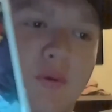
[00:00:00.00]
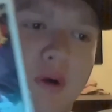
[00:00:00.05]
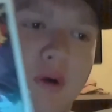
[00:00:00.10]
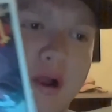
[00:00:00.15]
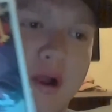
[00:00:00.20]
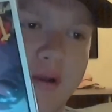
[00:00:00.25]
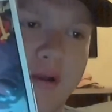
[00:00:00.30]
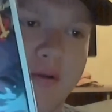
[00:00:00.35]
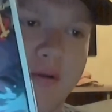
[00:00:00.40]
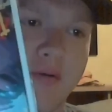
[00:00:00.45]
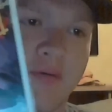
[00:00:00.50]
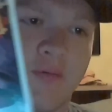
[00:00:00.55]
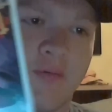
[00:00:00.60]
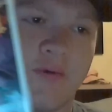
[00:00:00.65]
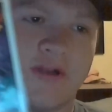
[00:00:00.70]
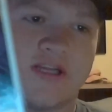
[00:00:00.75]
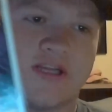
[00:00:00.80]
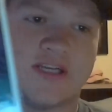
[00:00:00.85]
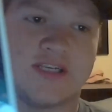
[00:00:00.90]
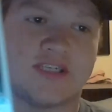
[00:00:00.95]
one,
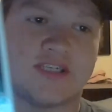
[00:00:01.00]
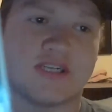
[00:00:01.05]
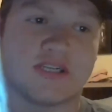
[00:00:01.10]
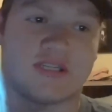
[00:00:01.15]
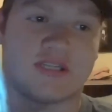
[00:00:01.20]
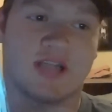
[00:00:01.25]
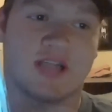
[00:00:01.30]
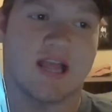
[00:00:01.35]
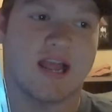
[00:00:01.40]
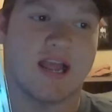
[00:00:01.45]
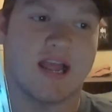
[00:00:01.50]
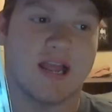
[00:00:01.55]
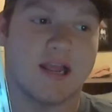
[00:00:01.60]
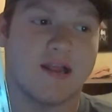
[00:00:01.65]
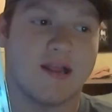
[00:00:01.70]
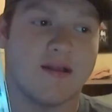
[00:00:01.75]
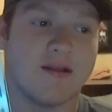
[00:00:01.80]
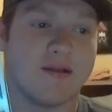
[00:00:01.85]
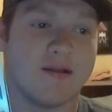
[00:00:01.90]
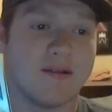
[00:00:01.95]
which is just
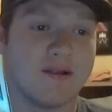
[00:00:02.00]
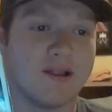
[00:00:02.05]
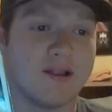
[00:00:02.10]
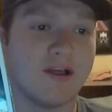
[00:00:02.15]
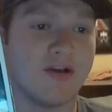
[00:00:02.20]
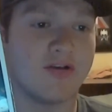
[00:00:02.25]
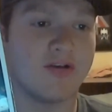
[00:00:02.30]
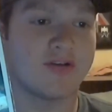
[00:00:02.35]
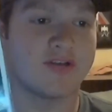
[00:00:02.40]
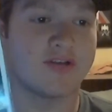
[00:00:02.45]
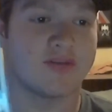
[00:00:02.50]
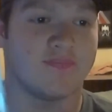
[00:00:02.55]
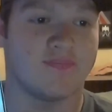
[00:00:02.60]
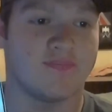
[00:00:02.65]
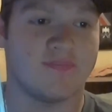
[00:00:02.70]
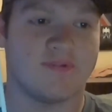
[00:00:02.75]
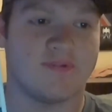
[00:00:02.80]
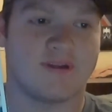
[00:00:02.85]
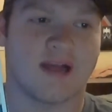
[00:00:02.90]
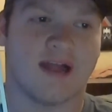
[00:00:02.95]
a little,
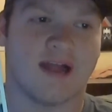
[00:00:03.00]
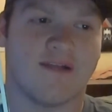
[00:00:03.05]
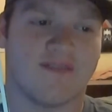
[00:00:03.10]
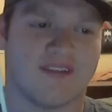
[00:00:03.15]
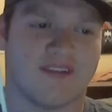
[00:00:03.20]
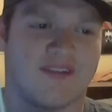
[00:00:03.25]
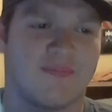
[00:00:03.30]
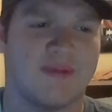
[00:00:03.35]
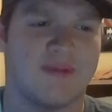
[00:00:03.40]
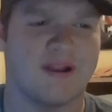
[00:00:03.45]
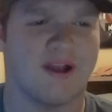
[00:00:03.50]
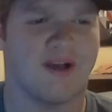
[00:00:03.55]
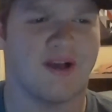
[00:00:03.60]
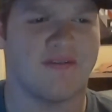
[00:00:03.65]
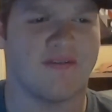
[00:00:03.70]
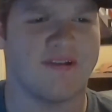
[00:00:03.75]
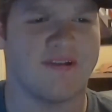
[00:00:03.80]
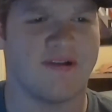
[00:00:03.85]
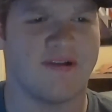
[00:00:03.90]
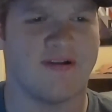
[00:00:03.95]
kind of a
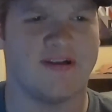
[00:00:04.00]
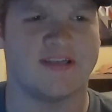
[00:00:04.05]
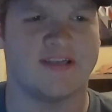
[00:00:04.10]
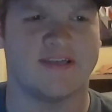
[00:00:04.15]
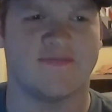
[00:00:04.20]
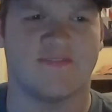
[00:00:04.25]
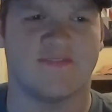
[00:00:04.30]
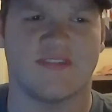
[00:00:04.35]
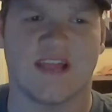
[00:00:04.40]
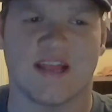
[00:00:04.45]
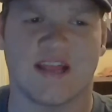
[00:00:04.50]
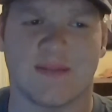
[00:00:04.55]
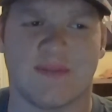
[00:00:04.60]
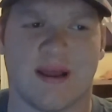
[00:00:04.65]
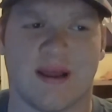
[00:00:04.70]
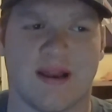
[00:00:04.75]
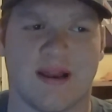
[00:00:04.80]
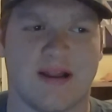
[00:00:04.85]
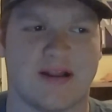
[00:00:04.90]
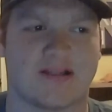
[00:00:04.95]
spin-off series, if you think
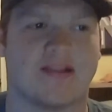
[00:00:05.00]
about it.